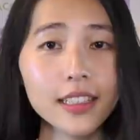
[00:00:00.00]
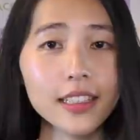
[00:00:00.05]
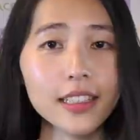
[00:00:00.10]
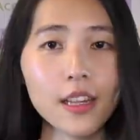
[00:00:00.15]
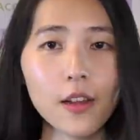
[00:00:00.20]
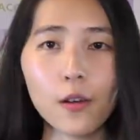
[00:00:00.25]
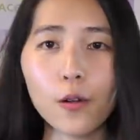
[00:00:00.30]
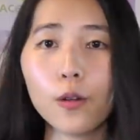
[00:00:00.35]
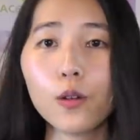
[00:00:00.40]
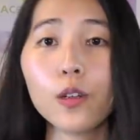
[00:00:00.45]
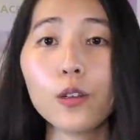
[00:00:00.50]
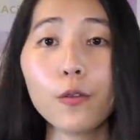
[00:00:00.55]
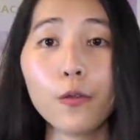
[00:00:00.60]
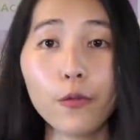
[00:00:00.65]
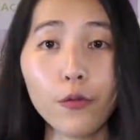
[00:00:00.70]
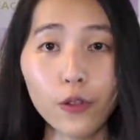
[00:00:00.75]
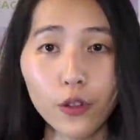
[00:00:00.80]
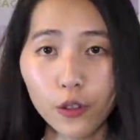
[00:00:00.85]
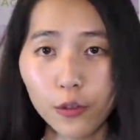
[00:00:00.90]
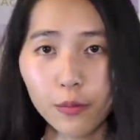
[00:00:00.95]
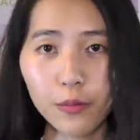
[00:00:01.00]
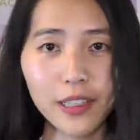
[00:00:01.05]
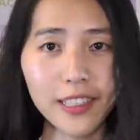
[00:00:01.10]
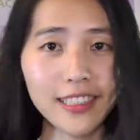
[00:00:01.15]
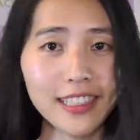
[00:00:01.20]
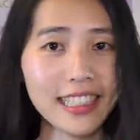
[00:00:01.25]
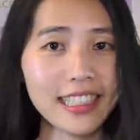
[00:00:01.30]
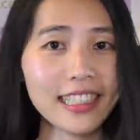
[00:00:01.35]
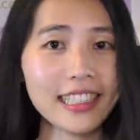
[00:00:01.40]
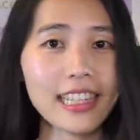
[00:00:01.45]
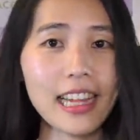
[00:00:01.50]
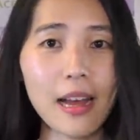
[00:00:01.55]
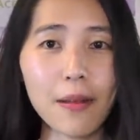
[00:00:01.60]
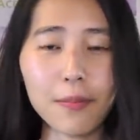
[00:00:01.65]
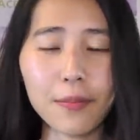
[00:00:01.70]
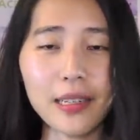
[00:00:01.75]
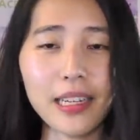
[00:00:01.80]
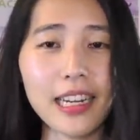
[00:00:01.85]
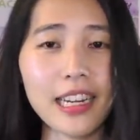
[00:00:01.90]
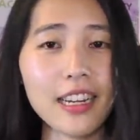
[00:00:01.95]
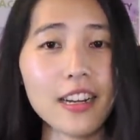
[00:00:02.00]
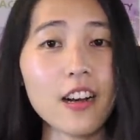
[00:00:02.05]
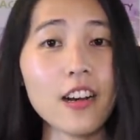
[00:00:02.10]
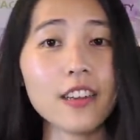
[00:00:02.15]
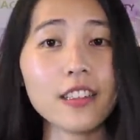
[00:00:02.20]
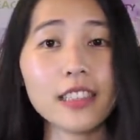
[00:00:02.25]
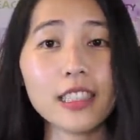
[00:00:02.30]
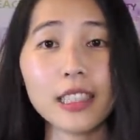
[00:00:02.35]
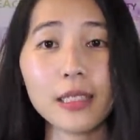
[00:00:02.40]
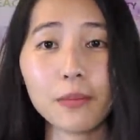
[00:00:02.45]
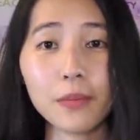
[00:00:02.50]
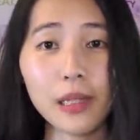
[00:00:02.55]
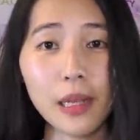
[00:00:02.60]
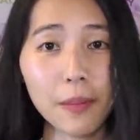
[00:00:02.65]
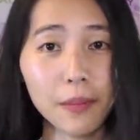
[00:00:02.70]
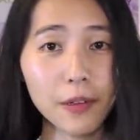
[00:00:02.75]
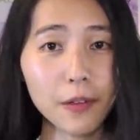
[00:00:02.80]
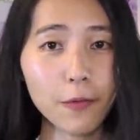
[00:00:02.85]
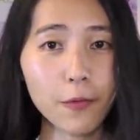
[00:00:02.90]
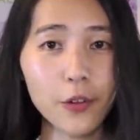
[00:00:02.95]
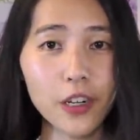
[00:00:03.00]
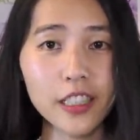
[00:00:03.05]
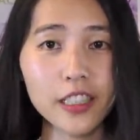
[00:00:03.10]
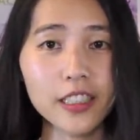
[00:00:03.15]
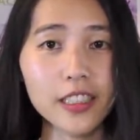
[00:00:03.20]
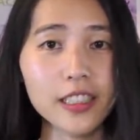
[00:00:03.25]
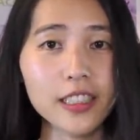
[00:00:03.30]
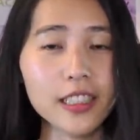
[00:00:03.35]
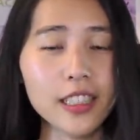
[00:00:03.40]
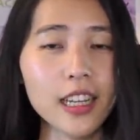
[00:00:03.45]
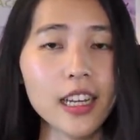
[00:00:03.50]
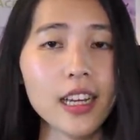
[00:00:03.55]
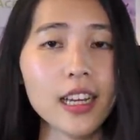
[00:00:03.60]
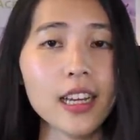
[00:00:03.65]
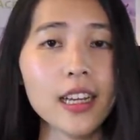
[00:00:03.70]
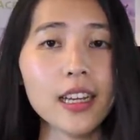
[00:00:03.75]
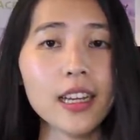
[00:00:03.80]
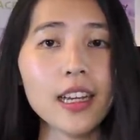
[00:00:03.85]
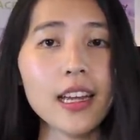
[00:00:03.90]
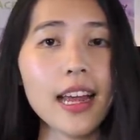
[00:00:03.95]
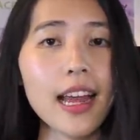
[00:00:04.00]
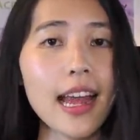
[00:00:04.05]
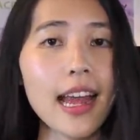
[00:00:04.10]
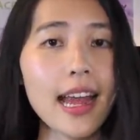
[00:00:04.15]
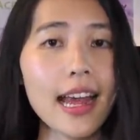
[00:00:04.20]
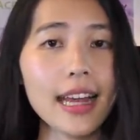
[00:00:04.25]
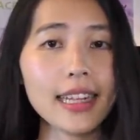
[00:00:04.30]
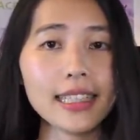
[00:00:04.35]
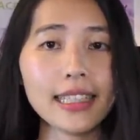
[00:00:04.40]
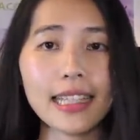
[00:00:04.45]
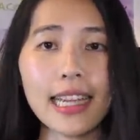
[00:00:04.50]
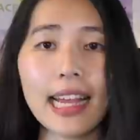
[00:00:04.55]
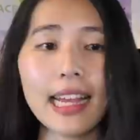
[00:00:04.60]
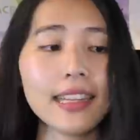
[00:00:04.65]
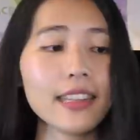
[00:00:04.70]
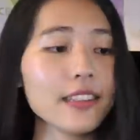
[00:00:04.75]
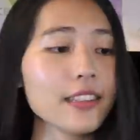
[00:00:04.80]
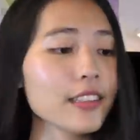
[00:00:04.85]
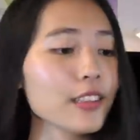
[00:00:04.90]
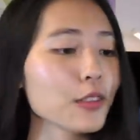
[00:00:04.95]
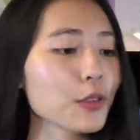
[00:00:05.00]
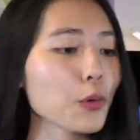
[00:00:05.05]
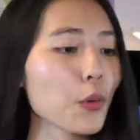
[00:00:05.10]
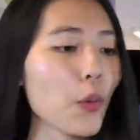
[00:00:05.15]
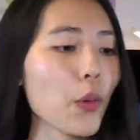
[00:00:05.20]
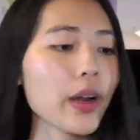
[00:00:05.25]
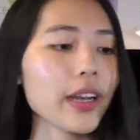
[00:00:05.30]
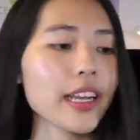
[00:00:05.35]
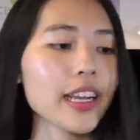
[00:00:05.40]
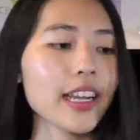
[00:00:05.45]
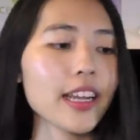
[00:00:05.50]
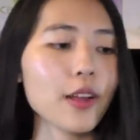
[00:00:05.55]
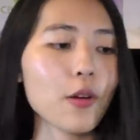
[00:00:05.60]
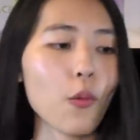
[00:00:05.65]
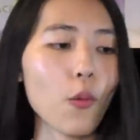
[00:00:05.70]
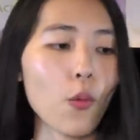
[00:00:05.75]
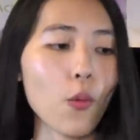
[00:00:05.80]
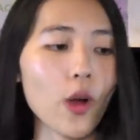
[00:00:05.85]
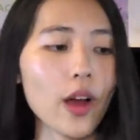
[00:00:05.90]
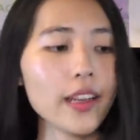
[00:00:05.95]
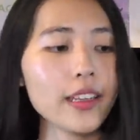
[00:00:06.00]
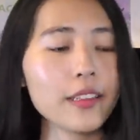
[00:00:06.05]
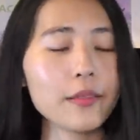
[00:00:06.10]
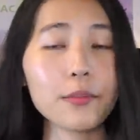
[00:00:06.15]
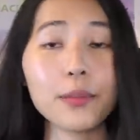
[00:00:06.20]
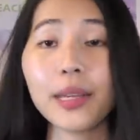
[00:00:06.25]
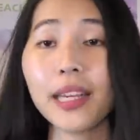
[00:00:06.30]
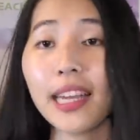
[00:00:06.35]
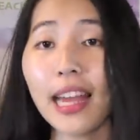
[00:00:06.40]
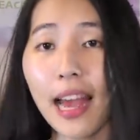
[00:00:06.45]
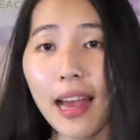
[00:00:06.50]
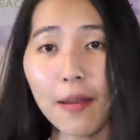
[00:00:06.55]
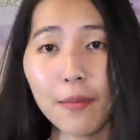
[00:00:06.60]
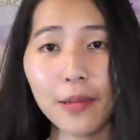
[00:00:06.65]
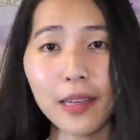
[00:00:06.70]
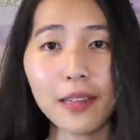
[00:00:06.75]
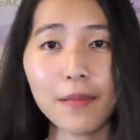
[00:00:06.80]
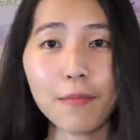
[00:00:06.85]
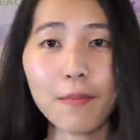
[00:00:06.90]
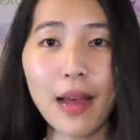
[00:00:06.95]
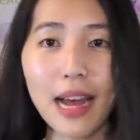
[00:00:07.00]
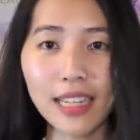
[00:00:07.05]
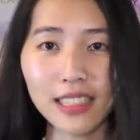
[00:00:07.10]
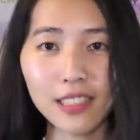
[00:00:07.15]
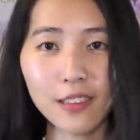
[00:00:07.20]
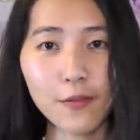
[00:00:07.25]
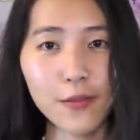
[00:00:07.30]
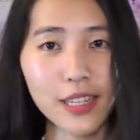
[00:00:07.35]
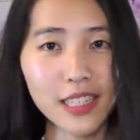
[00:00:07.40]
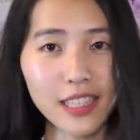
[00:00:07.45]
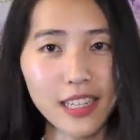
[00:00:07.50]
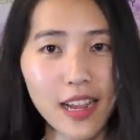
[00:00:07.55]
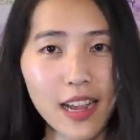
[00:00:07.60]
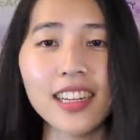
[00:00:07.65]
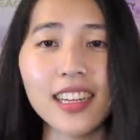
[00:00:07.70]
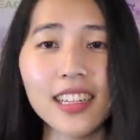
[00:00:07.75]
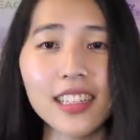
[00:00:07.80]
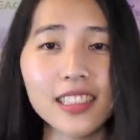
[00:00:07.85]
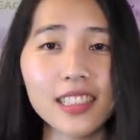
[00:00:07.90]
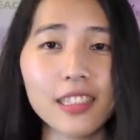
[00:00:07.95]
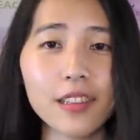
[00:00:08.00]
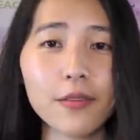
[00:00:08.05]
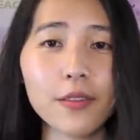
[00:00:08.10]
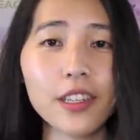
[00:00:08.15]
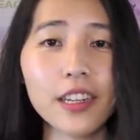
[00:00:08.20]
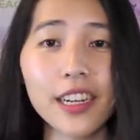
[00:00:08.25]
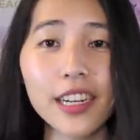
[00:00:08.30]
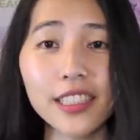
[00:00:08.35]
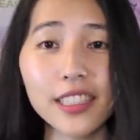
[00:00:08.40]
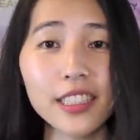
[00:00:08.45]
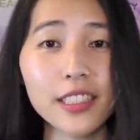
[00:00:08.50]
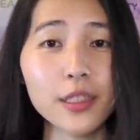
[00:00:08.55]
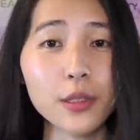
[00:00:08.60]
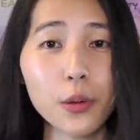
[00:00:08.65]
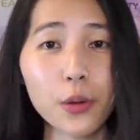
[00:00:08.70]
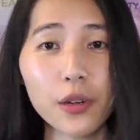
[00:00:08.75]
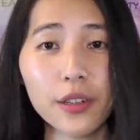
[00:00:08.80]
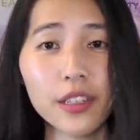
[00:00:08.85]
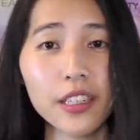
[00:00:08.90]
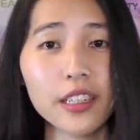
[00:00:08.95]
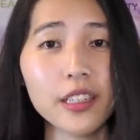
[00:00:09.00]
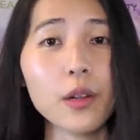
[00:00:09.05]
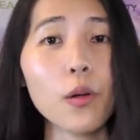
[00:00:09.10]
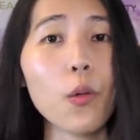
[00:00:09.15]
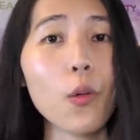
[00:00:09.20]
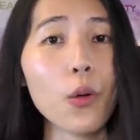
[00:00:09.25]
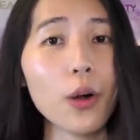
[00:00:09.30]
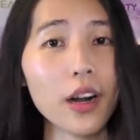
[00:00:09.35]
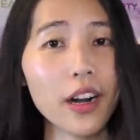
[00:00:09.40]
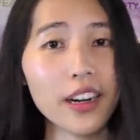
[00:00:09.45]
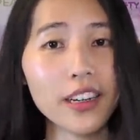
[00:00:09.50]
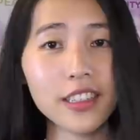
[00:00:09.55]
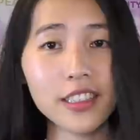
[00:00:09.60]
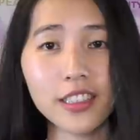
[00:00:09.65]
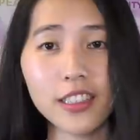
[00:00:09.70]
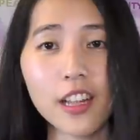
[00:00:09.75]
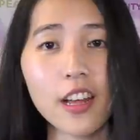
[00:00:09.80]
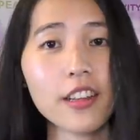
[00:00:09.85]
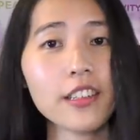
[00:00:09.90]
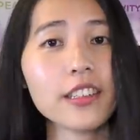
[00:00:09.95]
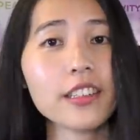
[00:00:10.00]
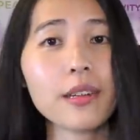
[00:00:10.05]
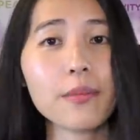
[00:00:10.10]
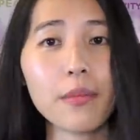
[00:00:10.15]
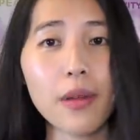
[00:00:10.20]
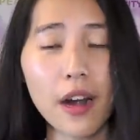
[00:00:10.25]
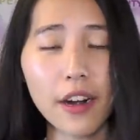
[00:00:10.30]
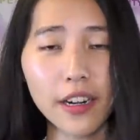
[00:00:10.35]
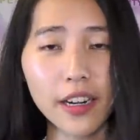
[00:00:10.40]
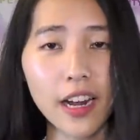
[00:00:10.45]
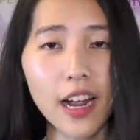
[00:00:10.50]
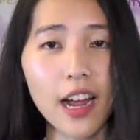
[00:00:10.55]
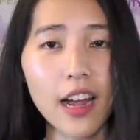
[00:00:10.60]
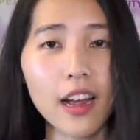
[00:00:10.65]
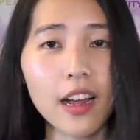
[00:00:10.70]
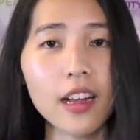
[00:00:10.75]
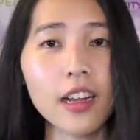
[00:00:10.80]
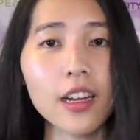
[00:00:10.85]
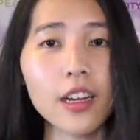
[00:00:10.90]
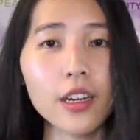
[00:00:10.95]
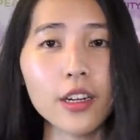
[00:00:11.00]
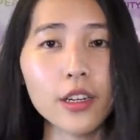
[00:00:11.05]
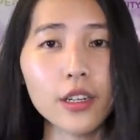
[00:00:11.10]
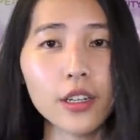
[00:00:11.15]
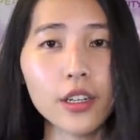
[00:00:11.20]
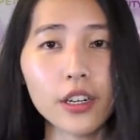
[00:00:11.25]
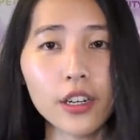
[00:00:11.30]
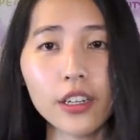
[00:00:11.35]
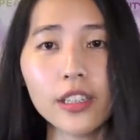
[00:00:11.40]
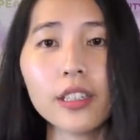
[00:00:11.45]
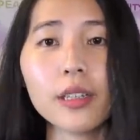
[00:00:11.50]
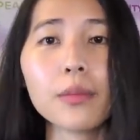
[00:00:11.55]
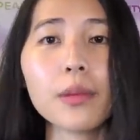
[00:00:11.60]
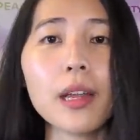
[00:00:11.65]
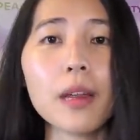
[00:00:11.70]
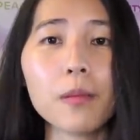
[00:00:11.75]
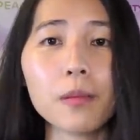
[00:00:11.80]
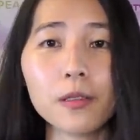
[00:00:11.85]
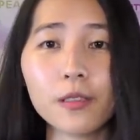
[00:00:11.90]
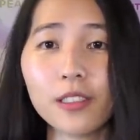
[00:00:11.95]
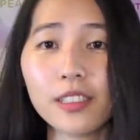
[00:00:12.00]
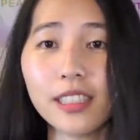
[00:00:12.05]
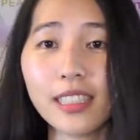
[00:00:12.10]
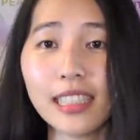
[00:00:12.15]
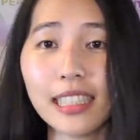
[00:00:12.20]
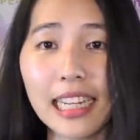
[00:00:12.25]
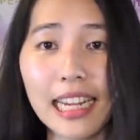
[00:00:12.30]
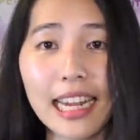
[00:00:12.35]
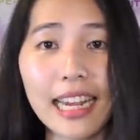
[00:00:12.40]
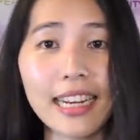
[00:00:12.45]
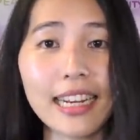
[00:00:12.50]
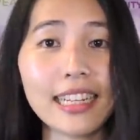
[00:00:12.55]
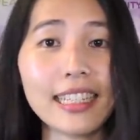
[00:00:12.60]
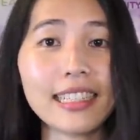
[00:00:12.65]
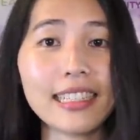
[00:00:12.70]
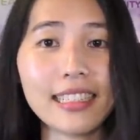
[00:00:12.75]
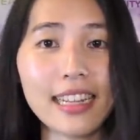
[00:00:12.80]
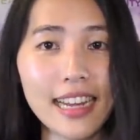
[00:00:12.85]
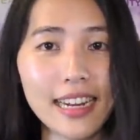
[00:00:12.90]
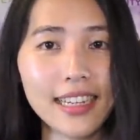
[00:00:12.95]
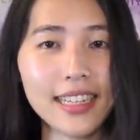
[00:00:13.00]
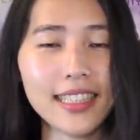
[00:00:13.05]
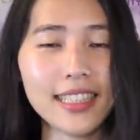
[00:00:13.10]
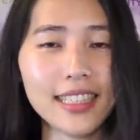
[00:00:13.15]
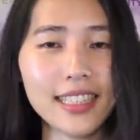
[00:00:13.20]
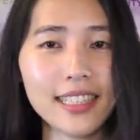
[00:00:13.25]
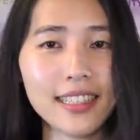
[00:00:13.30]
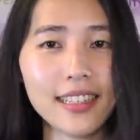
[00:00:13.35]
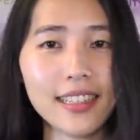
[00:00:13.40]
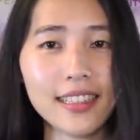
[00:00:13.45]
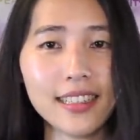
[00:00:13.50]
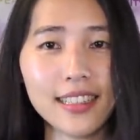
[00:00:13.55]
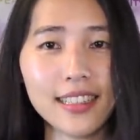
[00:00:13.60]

So full moon is happening on September first at ten twenty-one p m in Pacific time. So if you guys are Northern or Southern America, you're gonna be able to see it at night.